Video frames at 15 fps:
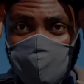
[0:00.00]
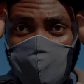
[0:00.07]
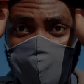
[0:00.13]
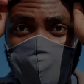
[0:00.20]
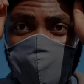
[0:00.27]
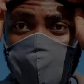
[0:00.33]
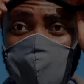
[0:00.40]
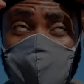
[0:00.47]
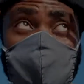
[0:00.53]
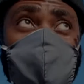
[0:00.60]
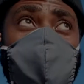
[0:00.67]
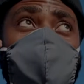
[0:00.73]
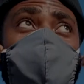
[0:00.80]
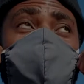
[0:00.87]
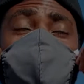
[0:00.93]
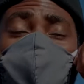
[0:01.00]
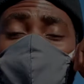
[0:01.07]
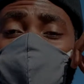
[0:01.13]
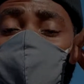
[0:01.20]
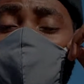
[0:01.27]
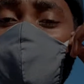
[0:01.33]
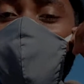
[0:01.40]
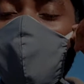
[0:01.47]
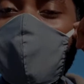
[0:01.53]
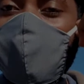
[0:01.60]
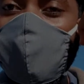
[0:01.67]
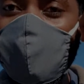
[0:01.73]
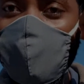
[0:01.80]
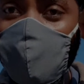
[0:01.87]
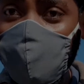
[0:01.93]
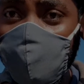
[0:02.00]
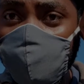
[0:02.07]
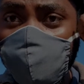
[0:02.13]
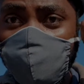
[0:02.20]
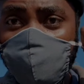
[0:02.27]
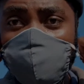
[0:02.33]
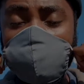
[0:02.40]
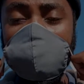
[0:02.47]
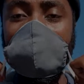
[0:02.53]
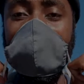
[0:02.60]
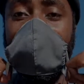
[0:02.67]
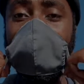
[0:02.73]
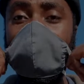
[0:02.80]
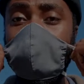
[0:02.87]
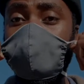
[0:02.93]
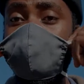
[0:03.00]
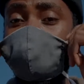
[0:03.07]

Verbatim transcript: Anyway, let's get into this. So I um, it's